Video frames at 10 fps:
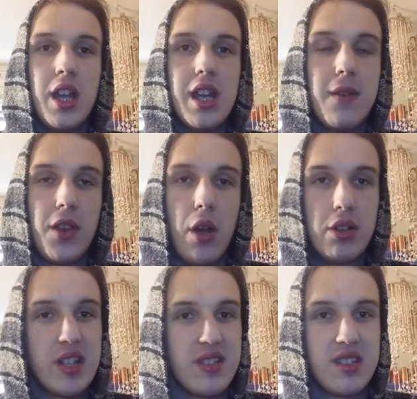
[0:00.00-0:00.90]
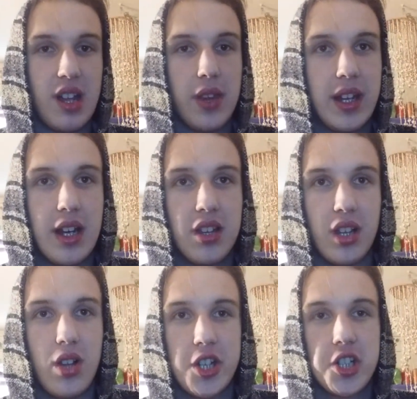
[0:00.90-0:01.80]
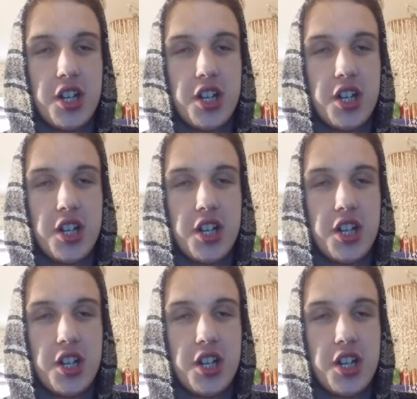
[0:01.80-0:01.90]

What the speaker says: even though it doesn't sound like anything Logic